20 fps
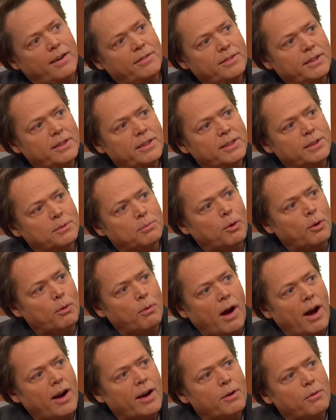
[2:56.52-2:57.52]
off to this more
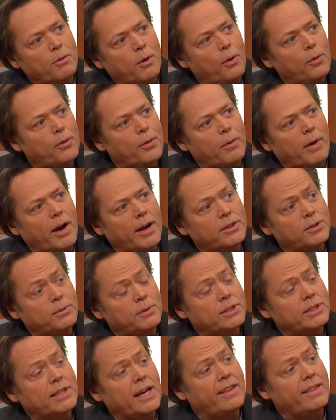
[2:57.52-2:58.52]
rock and roll direction,
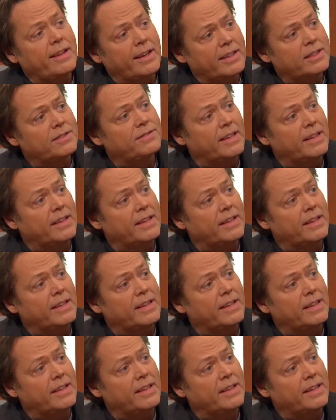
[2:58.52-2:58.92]
which I think is